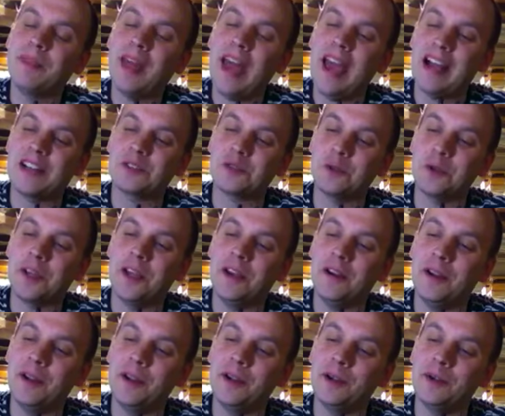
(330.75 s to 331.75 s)
axle
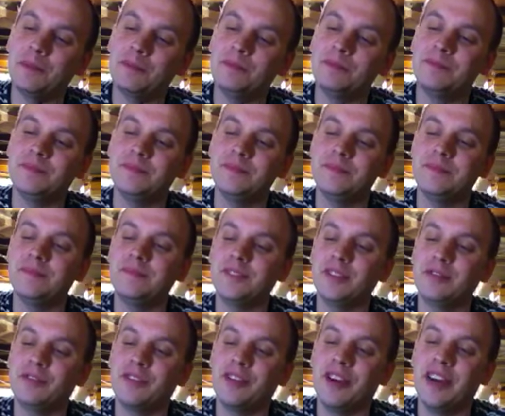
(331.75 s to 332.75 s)
carrier,
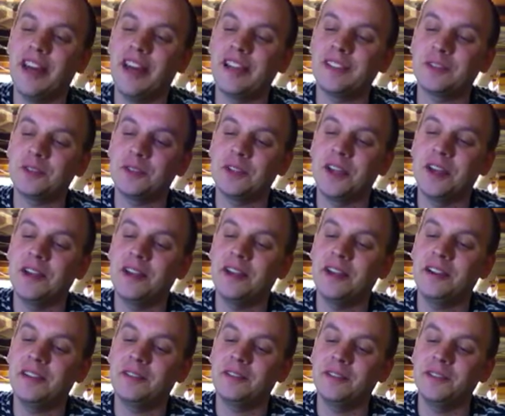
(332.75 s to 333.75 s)
the front axle
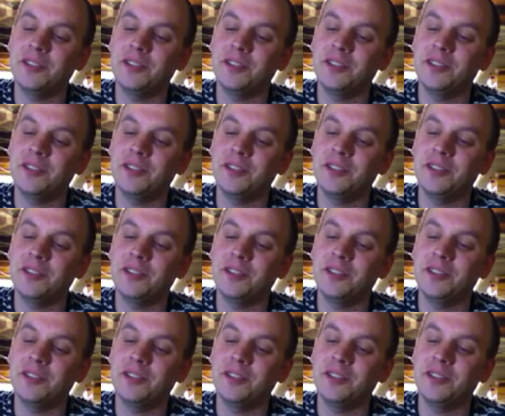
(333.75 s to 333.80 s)
carrier.